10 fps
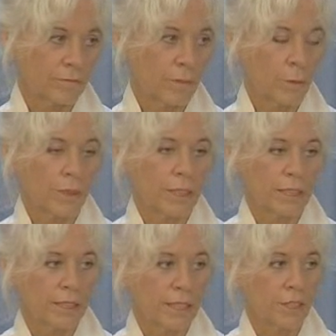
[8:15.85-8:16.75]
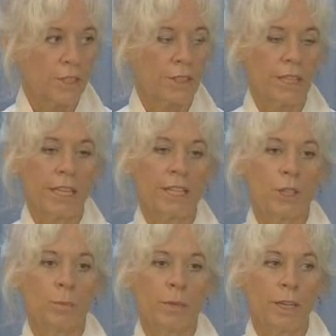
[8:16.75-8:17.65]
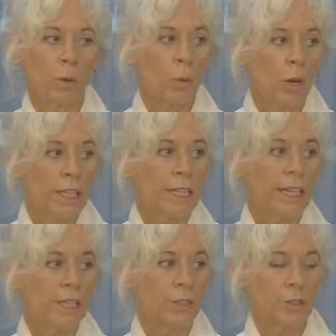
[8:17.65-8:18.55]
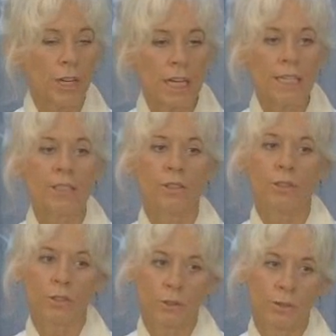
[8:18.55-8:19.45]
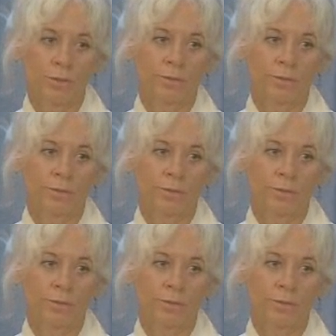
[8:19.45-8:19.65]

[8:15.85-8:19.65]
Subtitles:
The realization that no matter what I try to do,